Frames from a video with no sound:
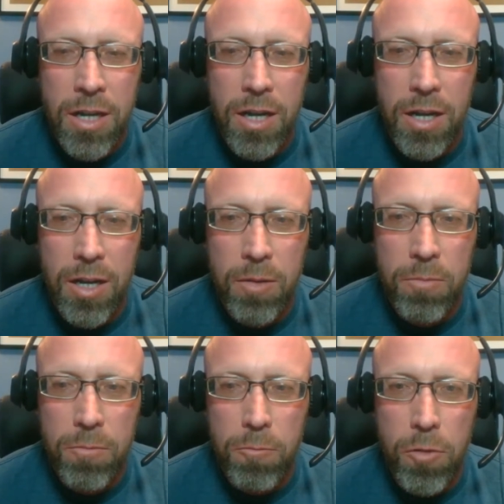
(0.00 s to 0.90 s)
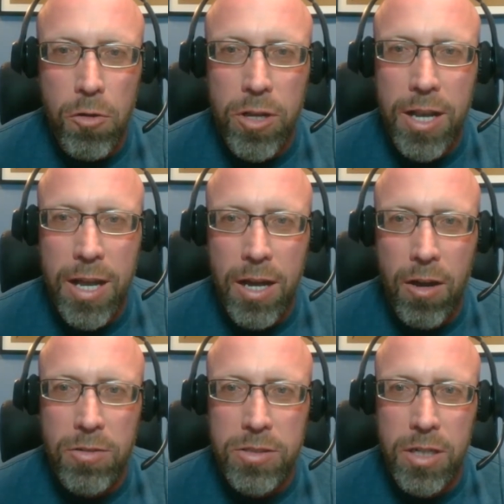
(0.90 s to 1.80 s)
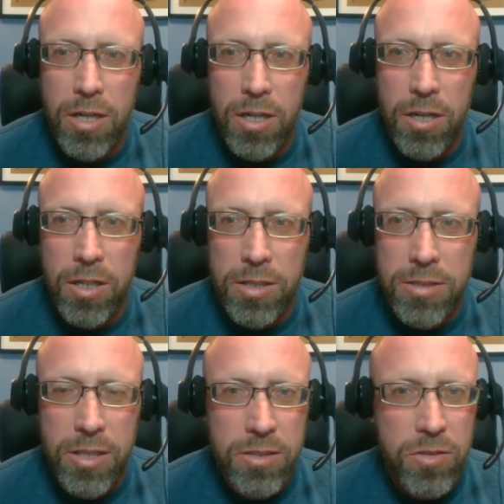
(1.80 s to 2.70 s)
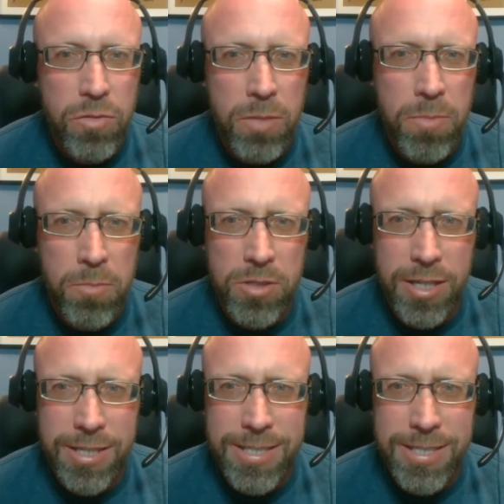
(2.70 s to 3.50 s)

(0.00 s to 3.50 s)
rolling it out 10 to 20 members at a